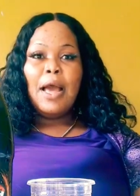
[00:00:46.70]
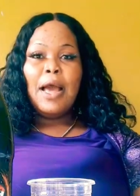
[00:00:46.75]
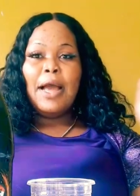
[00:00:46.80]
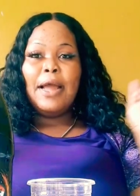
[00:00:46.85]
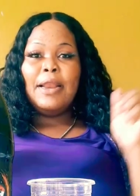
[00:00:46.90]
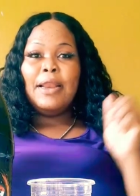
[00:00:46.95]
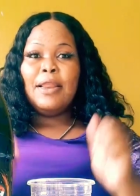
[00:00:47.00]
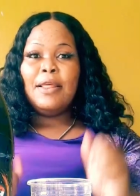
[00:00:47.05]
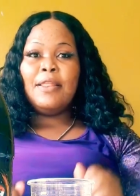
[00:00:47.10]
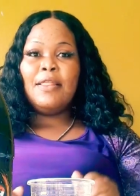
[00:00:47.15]

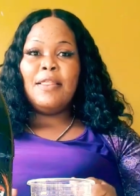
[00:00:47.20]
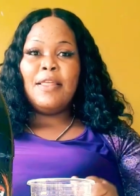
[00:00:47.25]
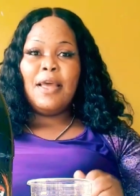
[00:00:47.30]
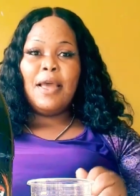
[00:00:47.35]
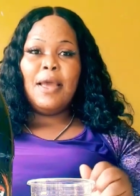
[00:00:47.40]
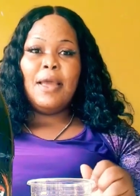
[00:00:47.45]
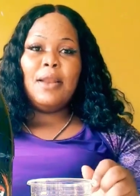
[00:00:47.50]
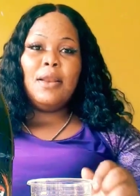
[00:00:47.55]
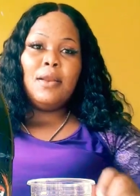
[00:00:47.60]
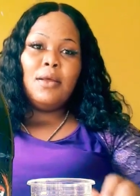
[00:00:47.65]
And
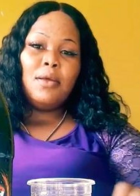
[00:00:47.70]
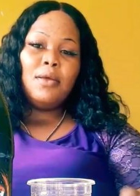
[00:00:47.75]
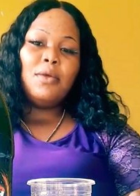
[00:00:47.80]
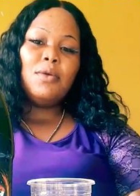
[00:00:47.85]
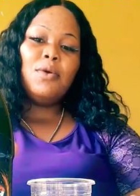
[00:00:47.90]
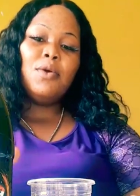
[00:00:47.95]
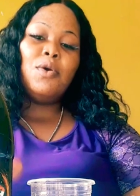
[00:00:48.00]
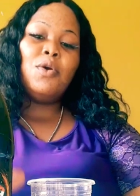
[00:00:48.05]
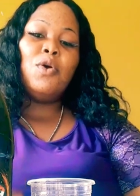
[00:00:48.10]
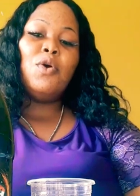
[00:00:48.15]
then
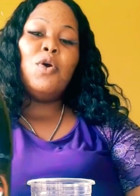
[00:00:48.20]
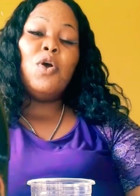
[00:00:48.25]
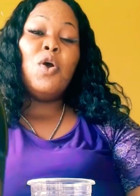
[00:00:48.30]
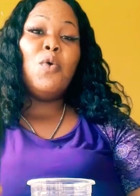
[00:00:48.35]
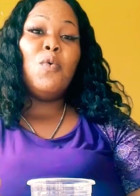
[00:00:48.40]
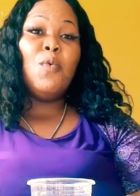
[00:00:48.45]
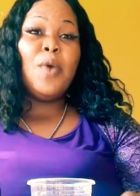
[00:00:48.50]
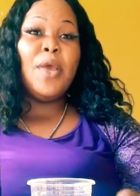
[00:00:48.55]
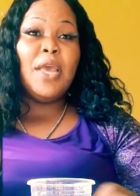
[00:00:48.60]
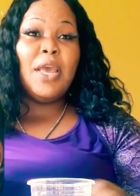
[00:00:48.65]

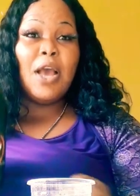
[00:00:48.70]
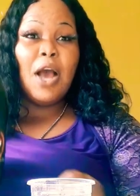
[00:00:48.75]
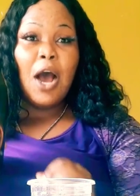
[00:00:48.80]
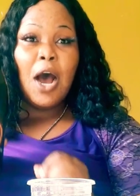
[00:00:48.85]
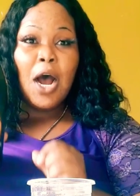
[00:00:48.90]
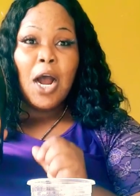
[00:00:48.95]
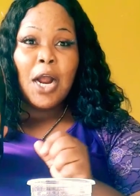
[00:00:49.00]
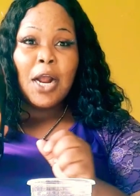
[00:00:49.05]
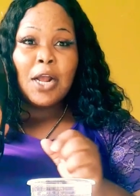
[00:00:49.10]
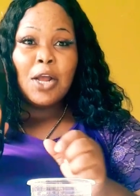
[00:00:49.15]

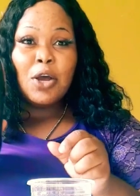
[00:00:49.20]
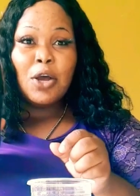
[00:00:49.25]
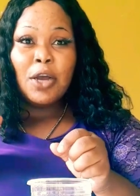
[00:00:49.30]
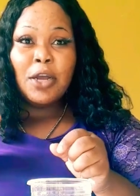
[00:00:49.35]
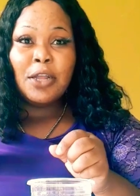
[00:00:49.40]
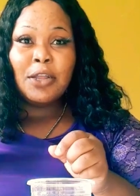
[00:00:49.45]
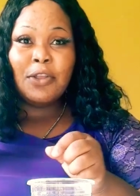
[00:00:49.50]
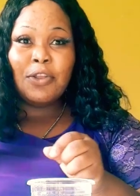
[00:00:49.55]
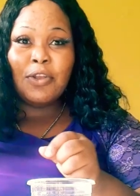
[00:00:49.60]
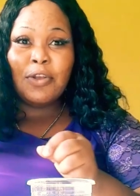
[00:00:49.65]
we are
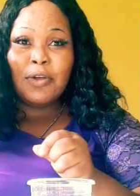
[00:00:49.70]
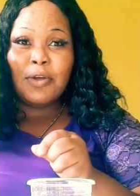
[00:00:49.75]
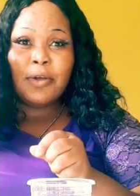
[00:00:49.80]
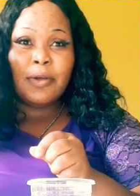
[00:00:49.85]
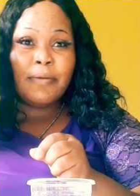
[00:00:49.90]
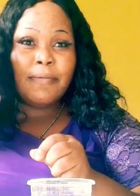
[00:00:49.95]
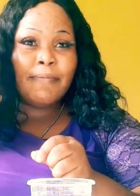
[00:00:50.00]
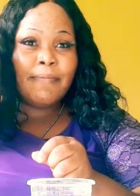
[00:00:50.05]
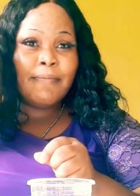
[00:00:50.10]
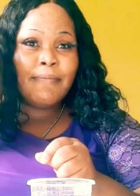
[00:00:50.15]
going
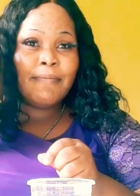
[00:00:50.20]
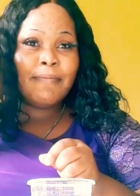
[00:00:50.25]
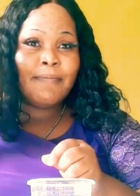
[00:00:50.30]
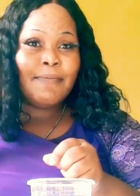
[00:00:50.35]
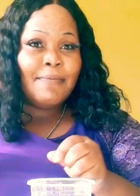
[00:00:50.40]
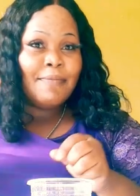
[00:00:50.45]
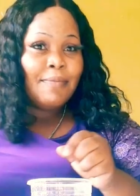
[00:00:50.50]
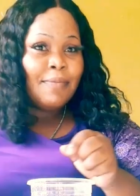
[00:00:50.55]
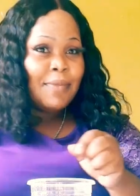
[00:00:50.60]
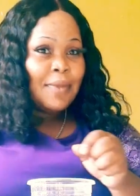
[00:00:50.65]
to
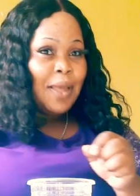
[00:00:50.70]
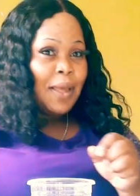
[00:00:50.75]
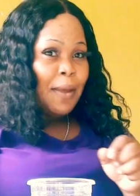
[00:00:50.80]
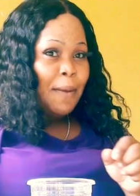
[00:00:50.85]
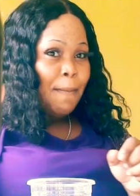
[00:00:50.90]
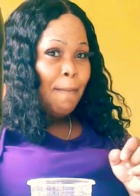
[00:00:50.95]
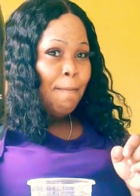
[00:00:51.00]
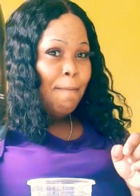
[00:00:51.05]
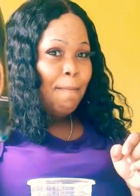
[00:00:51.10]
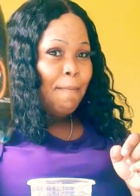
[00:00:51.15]

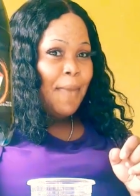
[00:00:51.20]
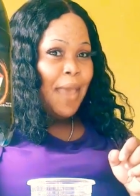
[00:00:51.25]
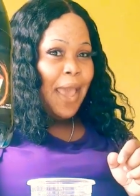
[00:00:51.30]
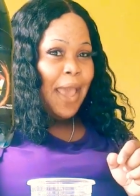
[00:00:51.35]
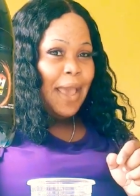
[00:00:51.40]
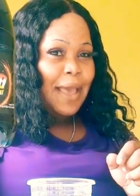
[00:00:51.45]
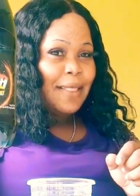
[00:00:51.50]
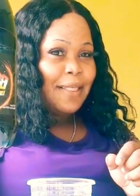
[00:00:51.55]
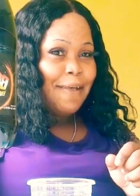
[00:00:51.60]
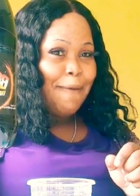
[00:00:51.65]

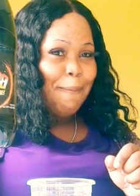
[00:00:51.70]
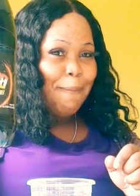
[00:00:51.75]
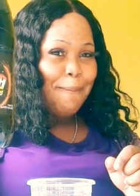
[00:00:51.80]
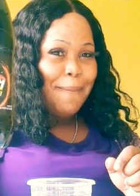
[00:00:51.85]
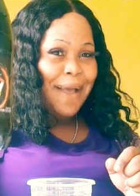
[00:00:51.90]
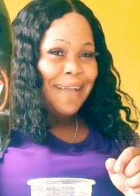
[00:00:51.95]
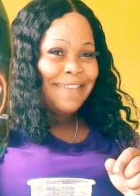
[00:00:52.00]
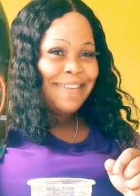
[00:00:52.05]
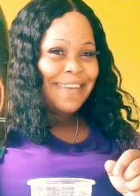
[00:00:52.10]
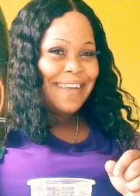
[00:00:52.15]
make the
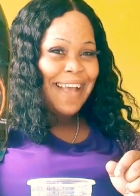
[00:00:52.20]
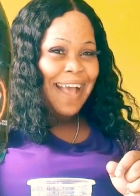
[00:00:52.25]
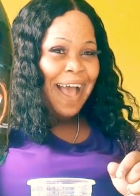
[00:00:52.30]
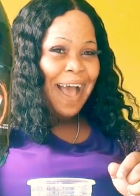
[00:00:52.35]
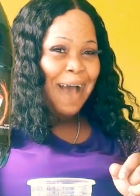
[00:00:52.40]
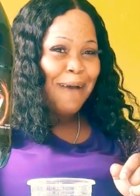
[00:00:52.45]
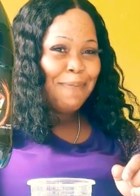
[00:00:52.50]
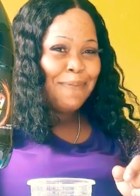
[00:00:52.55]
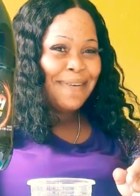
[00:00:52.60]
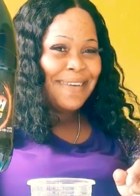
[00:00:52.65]
magic
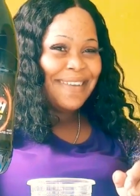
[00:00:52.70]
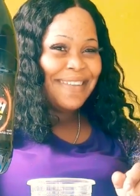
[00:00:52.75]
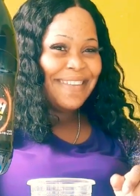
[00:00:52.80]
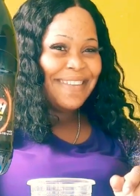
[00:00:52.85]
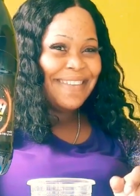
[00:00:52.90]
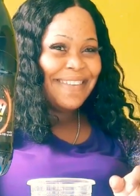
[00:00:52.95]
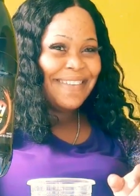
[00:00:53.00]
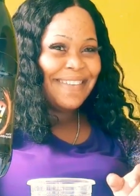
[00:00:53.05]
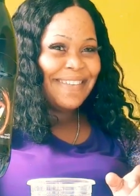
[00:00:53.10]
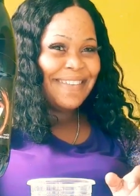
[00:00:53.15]

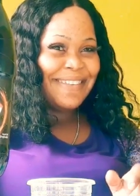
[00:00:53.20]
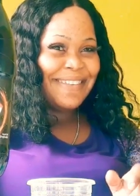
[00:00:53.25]
happen.